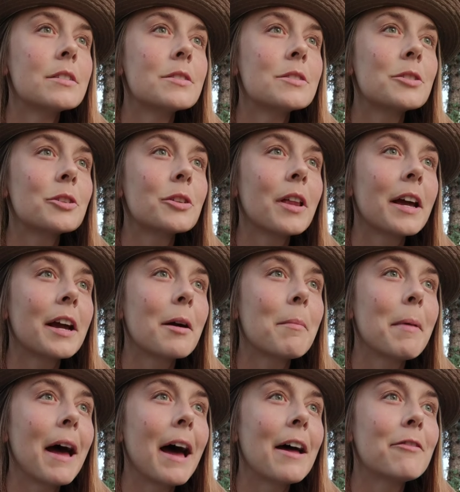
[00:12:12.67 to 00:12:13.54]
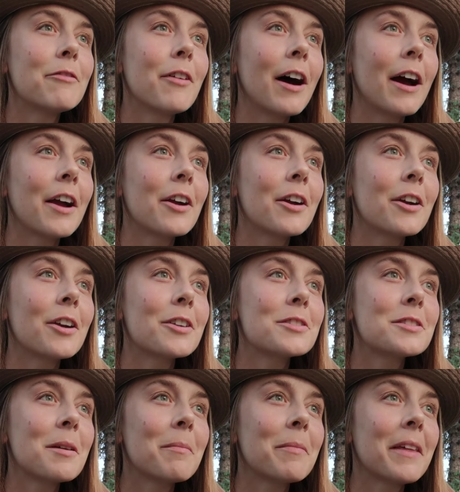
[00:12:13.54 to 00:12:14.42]
Is there like a bad fire
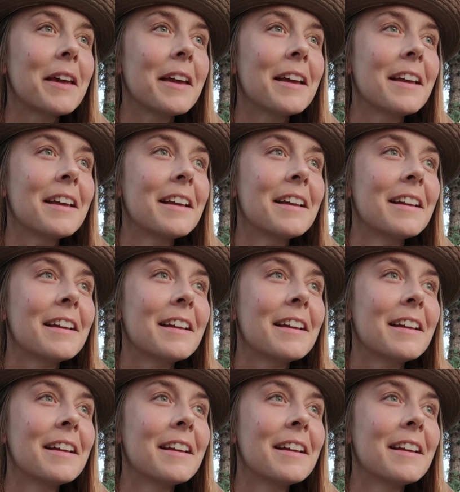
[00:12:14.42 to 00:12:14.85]
or something?